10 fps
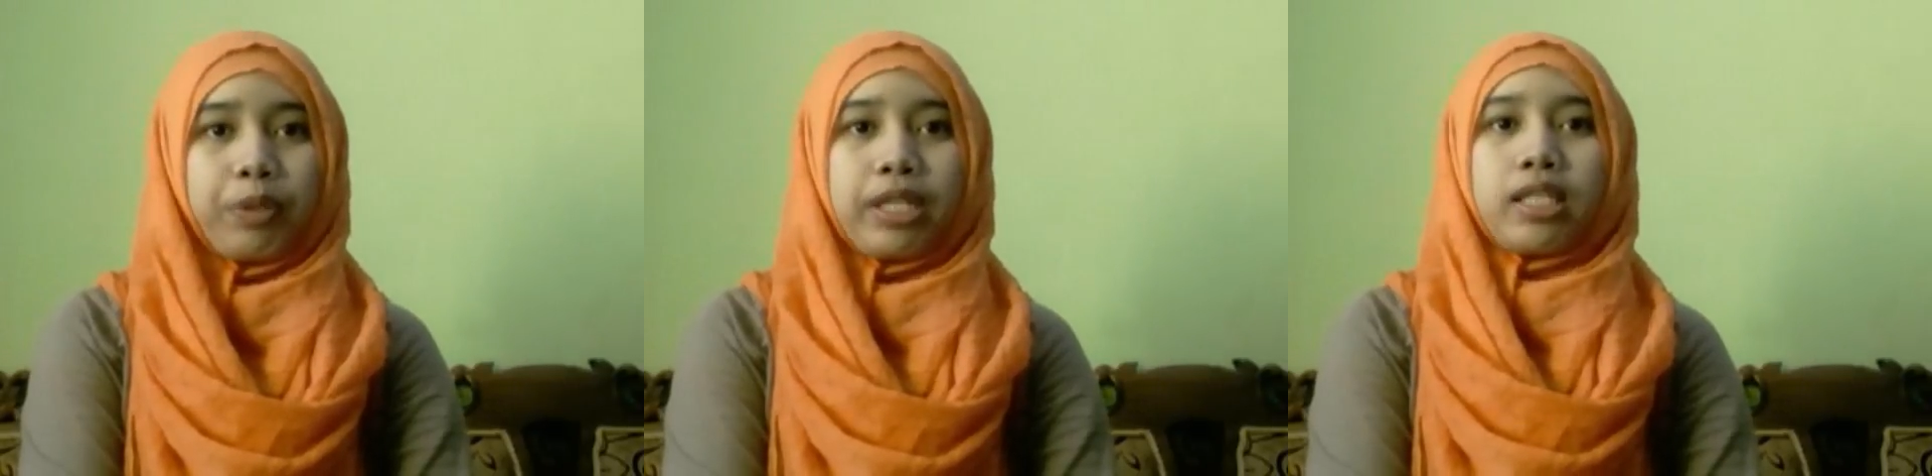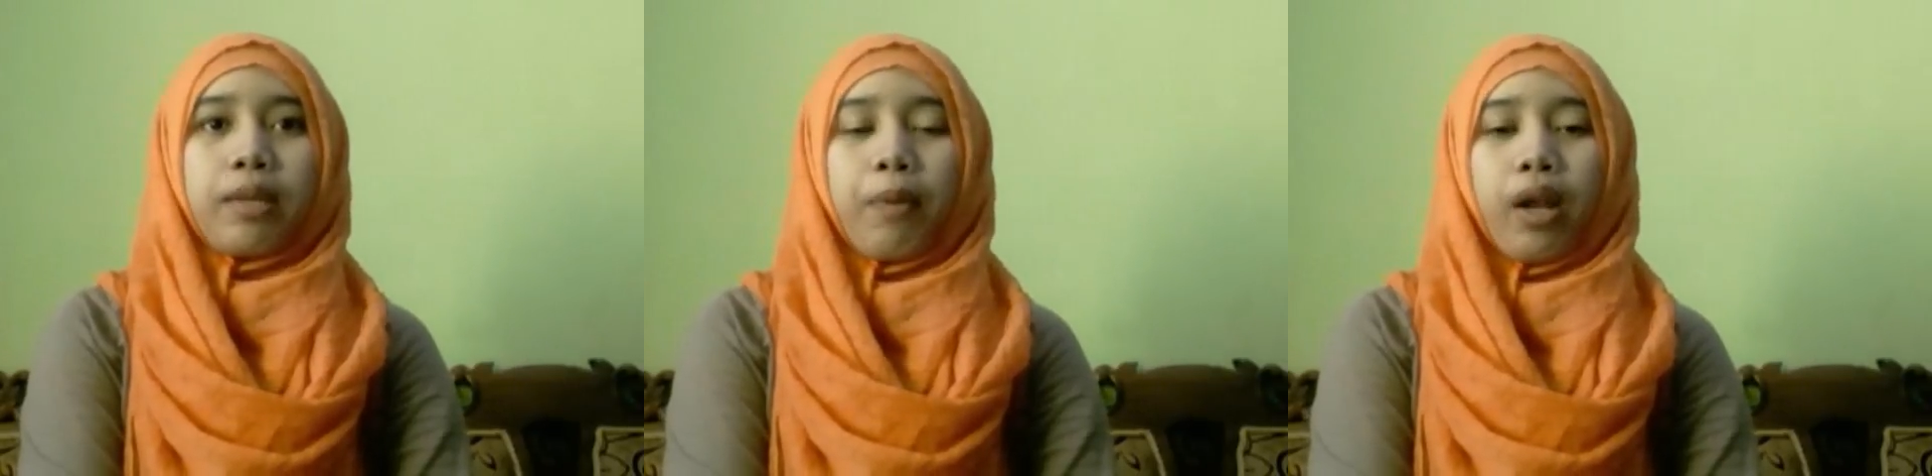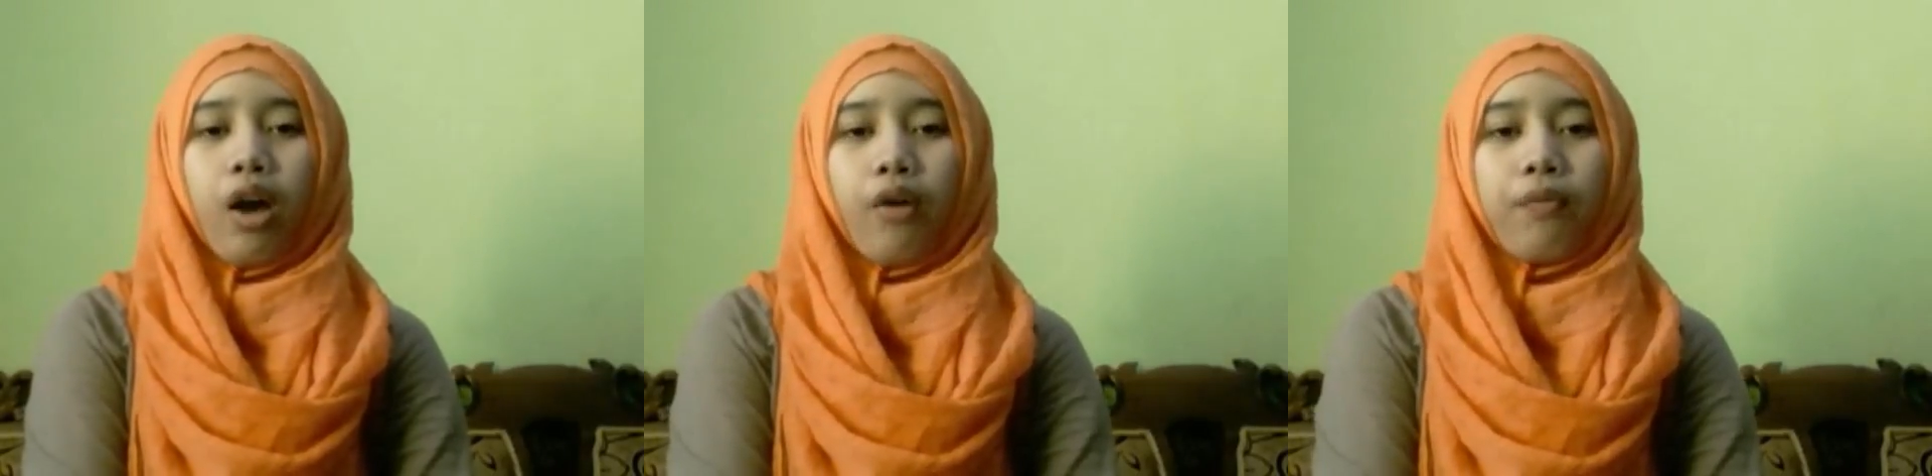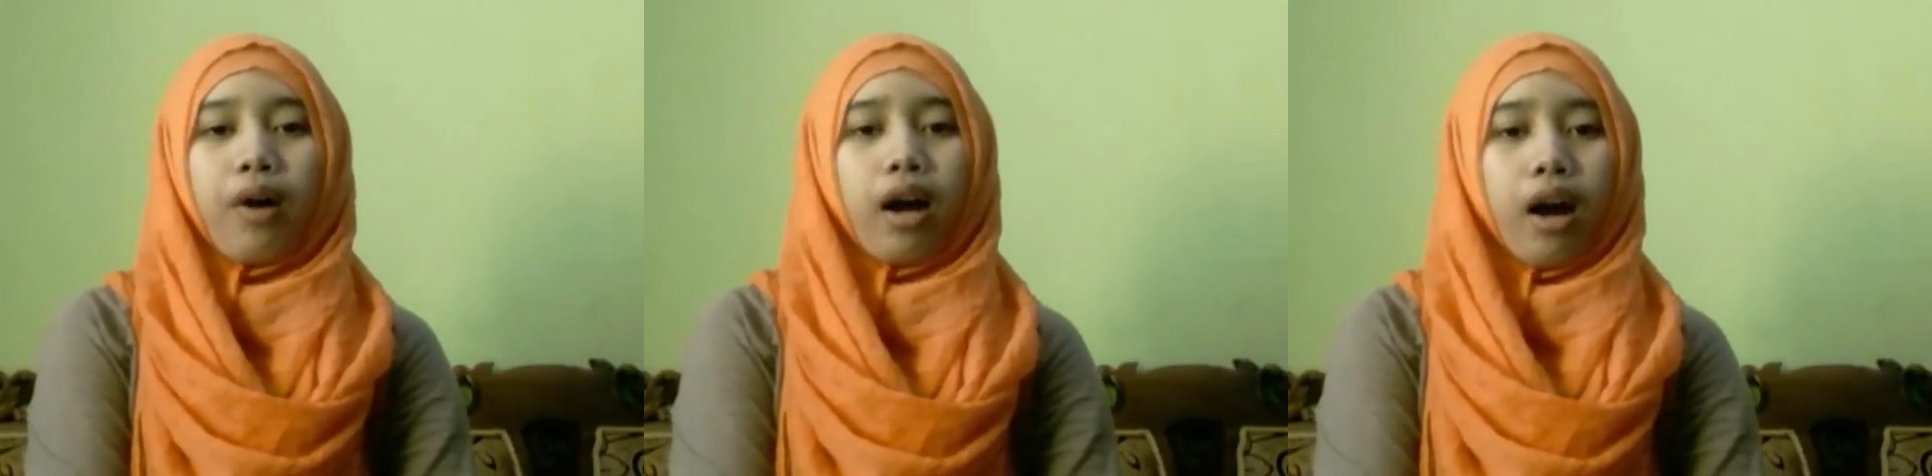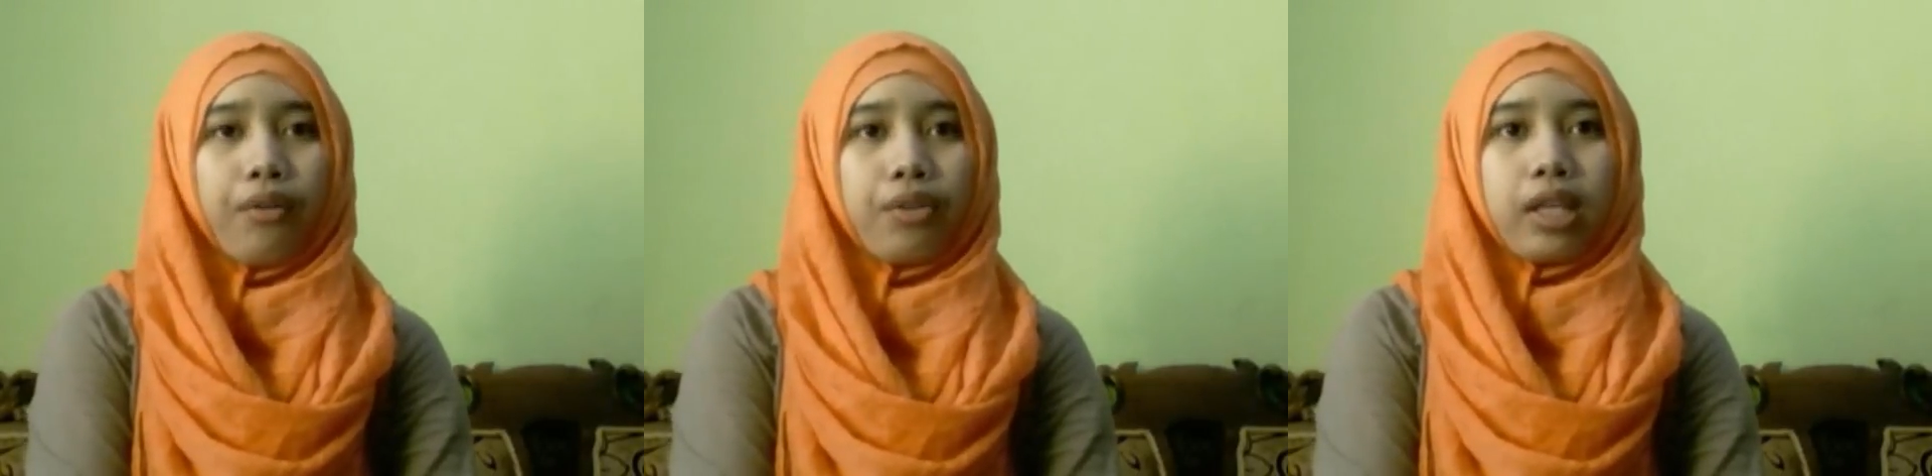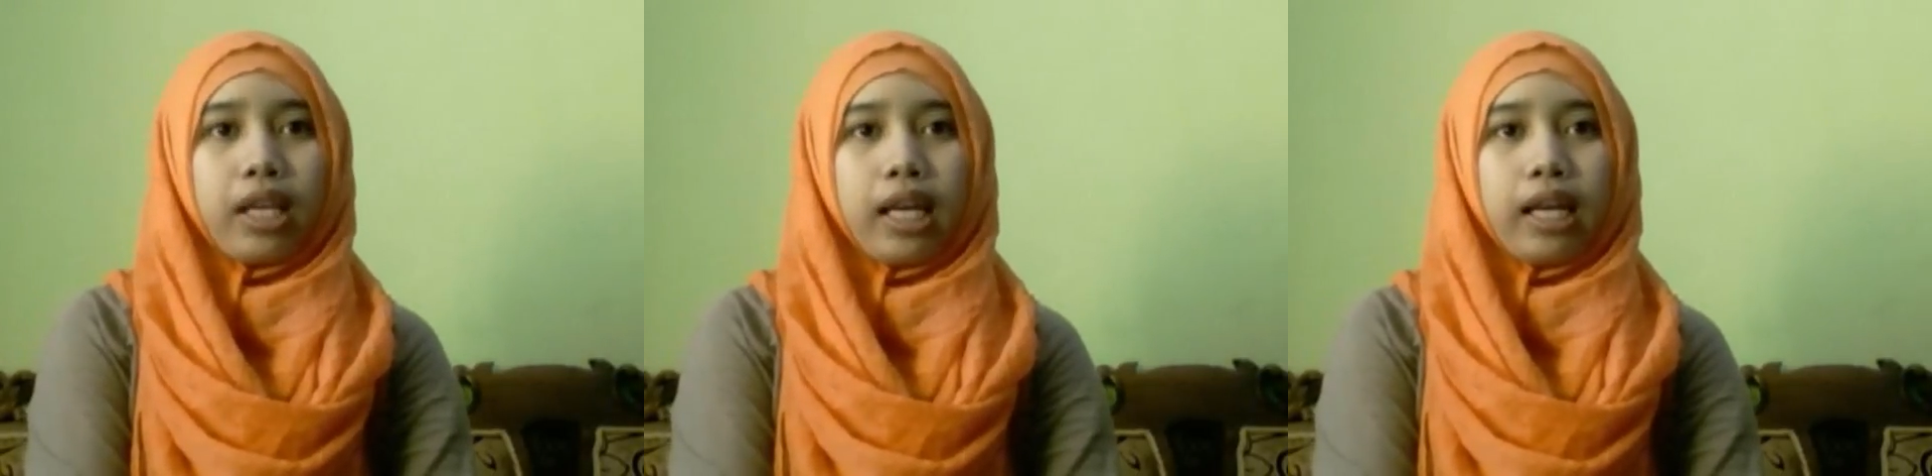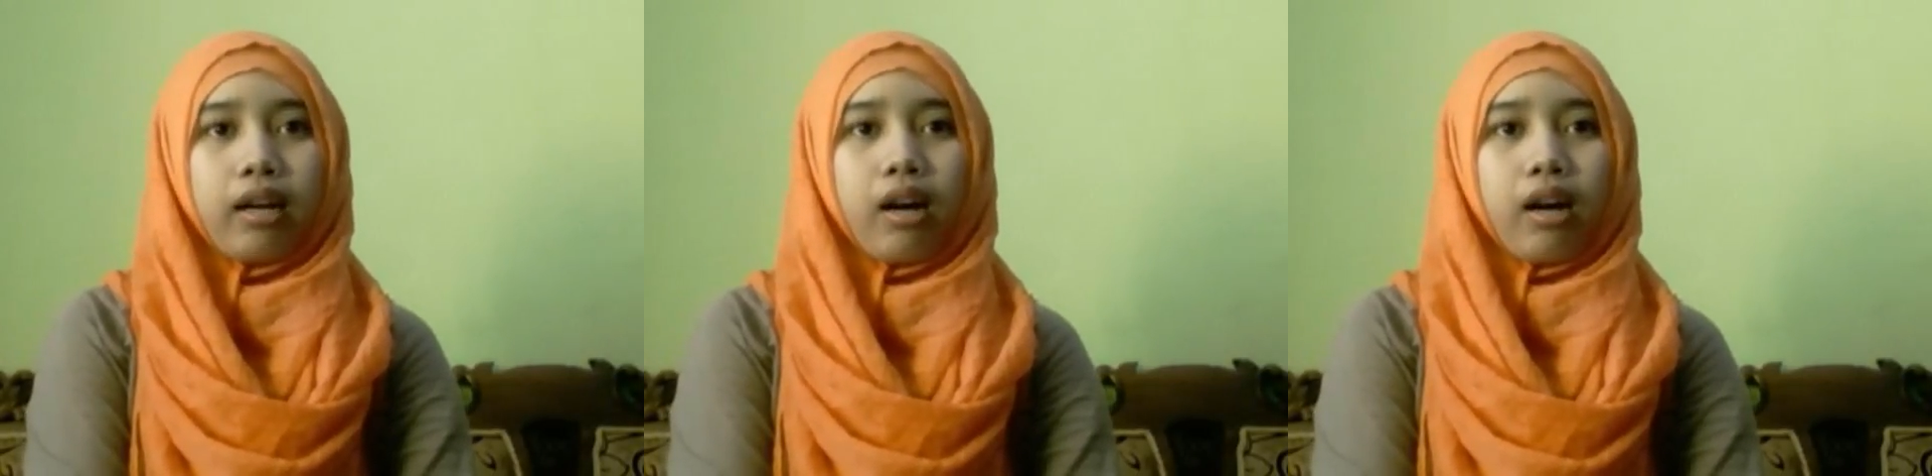Principle of accounting,